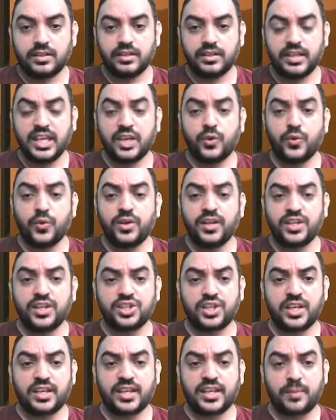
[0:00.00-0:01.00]
equity
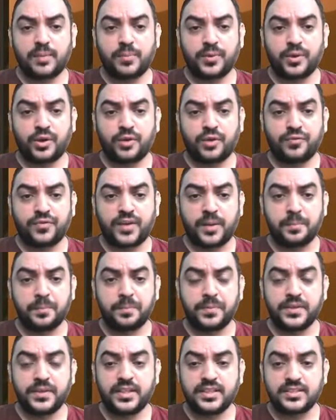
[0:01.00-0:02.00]
share capital of
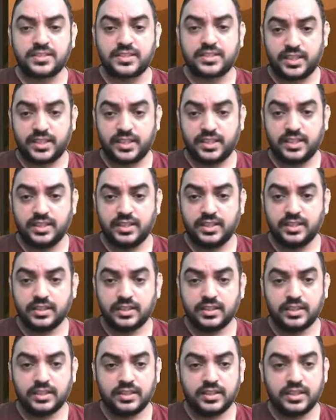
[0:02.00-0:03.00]
company C
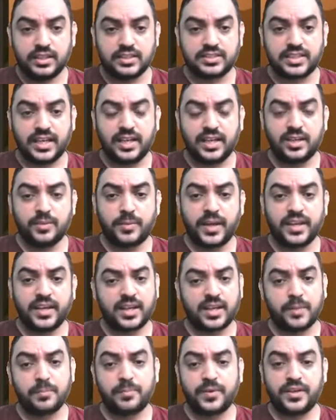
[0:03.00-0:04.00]
is held by
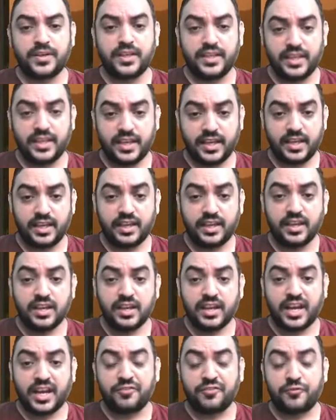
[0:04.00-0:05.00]
company
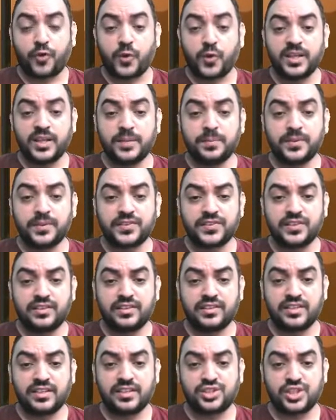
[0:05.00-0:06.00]
A and
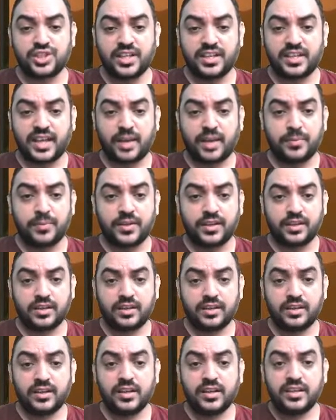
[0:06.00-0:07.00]
40% share
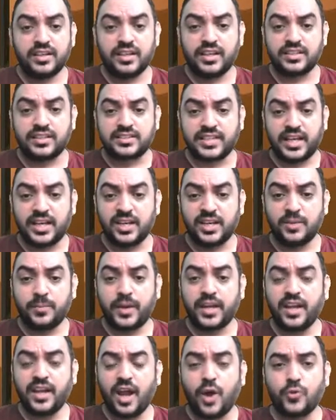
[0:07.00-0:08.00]
capital is held
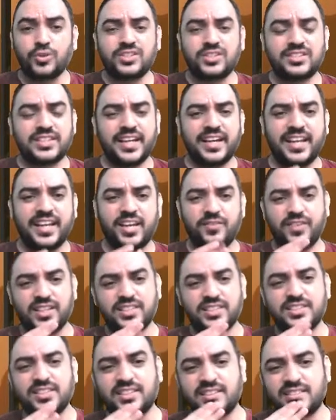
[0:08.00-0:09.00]
by outside
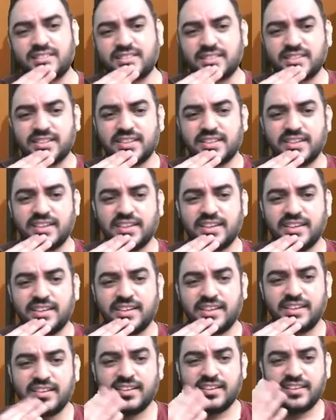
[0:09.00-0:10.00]
investors.
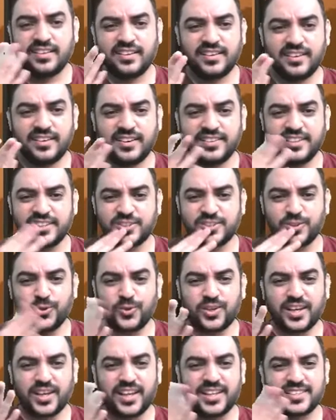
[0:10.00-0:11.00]
This
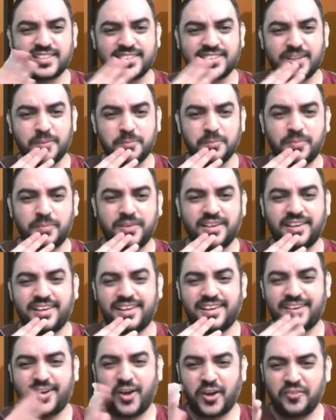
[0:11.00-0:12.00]
look like some
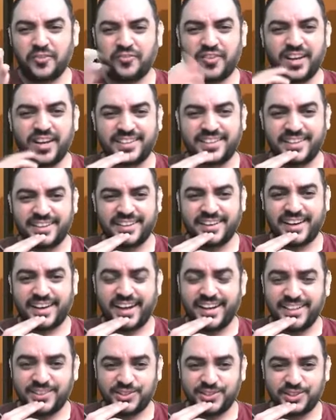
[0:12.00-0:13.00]
conflicting,
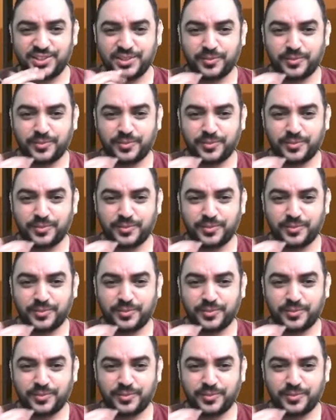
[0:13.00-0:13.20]
right?